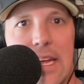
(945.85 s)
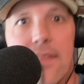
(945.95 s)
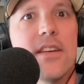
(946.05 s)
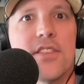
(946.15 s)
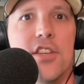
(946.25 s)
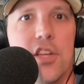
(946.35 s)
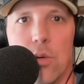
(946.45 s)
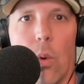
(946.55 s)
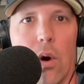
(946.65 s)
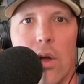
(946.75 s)
in this
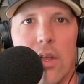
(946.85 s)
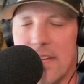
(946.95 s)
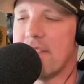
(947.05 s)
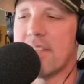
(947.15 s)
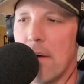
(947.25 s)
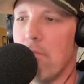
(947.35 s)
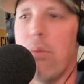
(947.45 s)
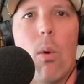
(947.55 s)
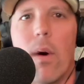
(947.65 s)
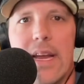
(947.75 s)
new world at some
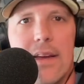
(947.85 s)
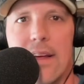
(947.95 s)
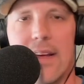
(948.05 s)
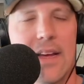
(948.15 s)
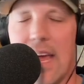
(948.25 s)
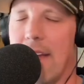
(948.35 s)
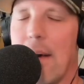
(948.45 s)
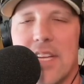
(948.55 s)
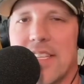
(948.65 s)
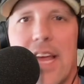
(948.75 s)
point? Again,
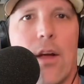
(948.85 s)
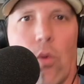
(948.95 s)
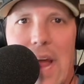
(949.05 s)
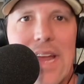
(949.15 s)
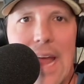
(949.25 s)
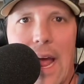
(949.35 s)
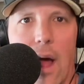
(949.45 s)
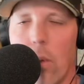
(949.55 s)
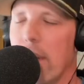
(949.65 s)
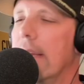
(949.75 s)
I'm not saying right
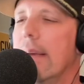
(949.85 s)
now.